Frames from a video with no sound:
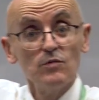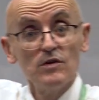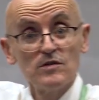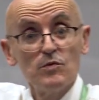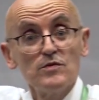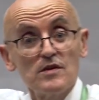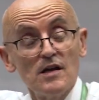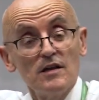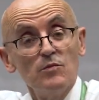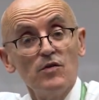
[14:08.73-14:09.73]
We're supposed to
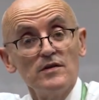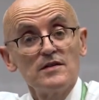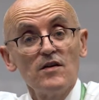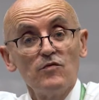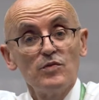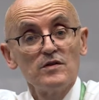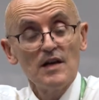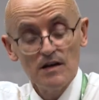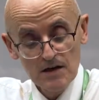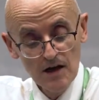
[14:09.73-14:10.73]
hit the
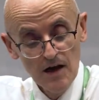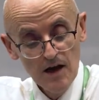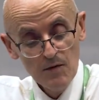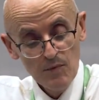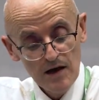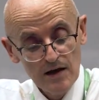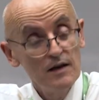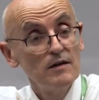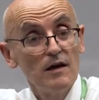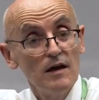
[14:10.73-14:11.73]
0.7% by
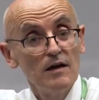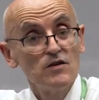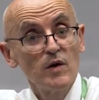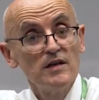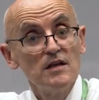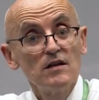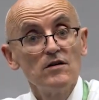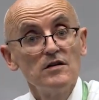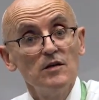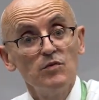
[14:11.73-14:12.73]

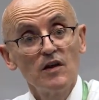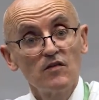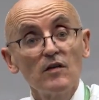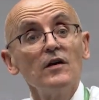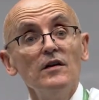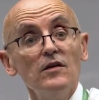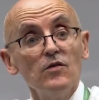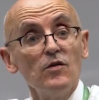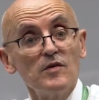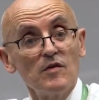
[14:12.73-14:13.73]
2030, but that's an
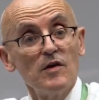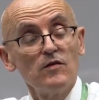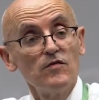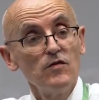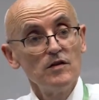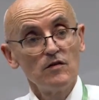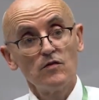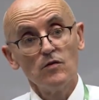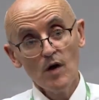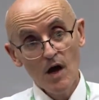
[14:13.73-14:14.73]
enormous amount of funding.
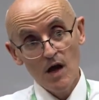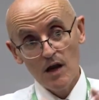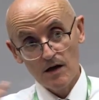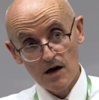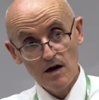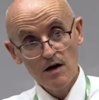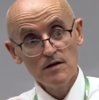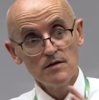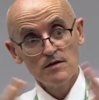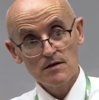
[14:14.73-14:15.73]
So
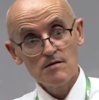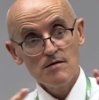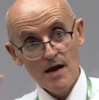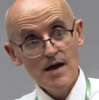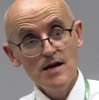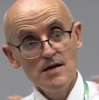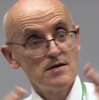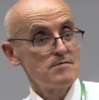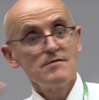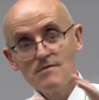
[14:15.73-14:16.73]
Ireland's
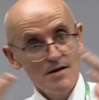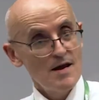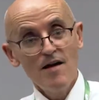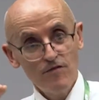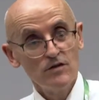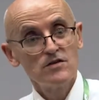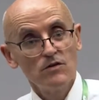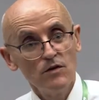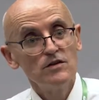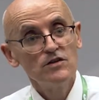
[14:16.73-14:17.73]
aid efforts are
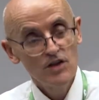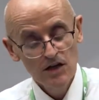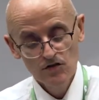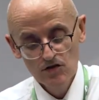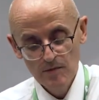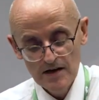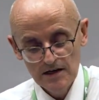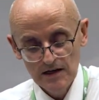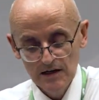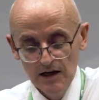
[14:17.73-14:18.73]
going to change
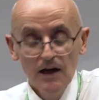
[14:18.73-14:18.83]
dramatically.